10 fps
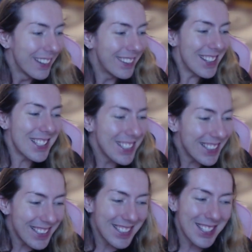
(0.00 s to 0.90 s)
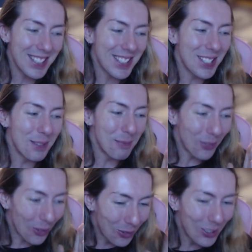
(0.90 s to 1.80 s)
this is some
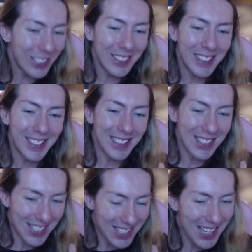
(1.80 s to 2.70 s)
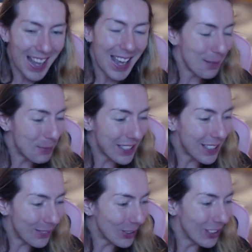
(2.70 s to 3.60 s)
really sad
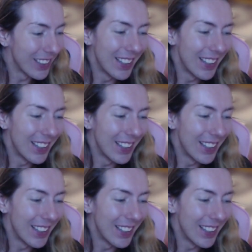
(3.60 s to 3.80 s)
behavior.